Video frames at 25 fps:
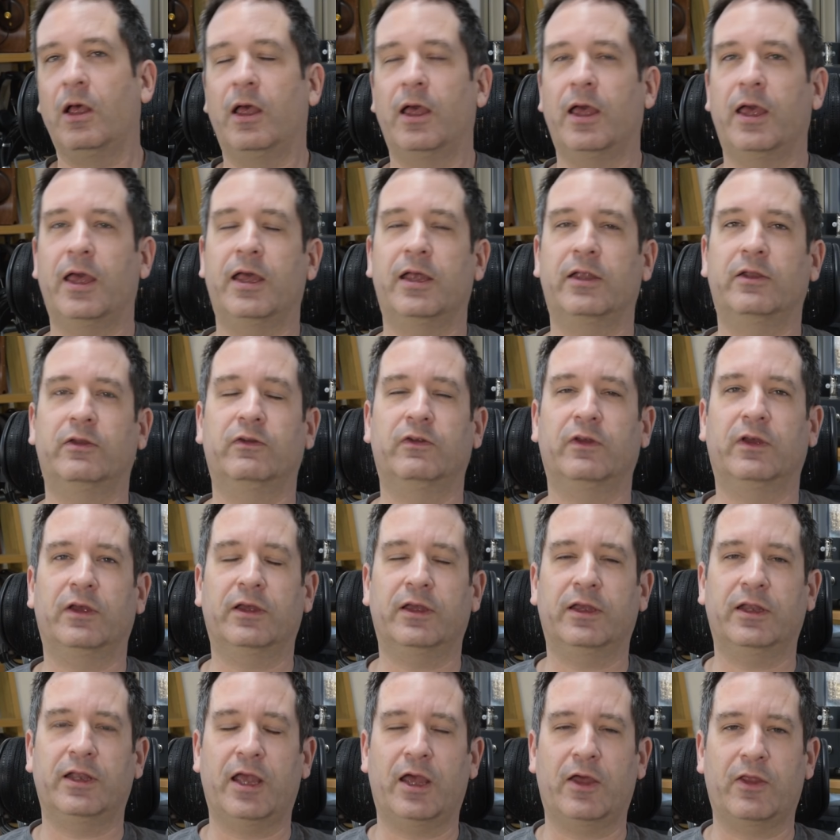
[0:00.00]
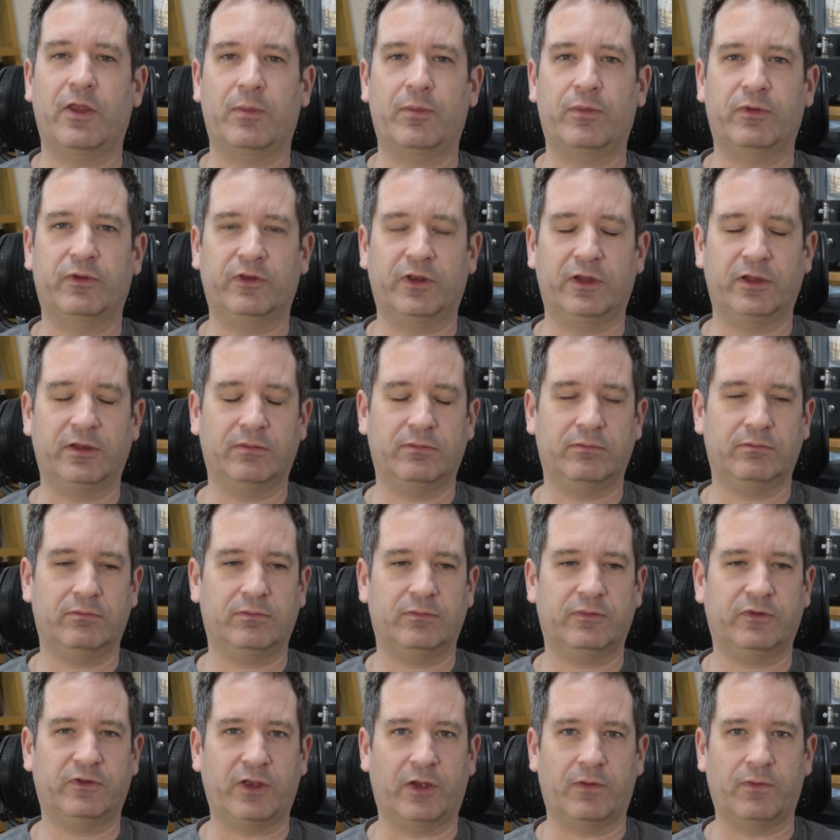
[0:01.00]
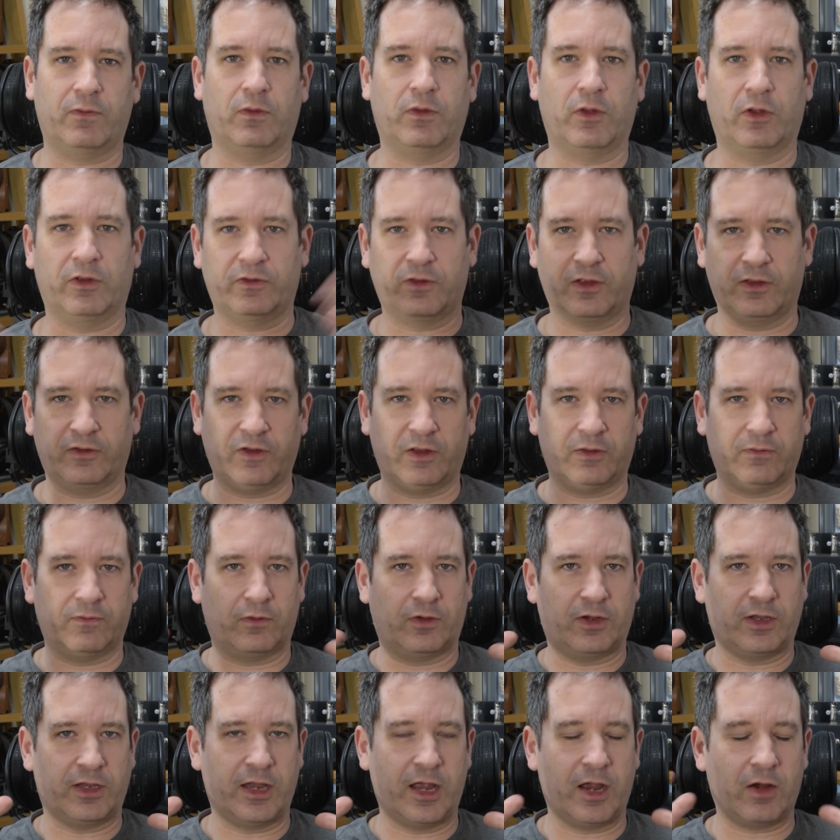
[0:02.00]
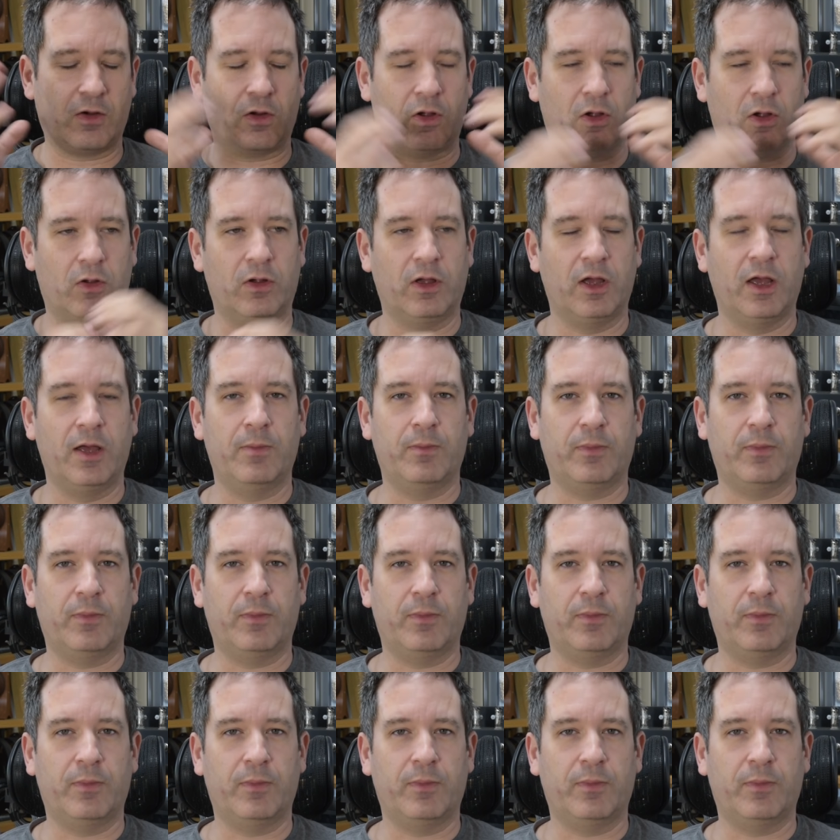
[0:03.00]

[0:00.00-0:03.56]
and in how they present stuff, although they sound very narrow.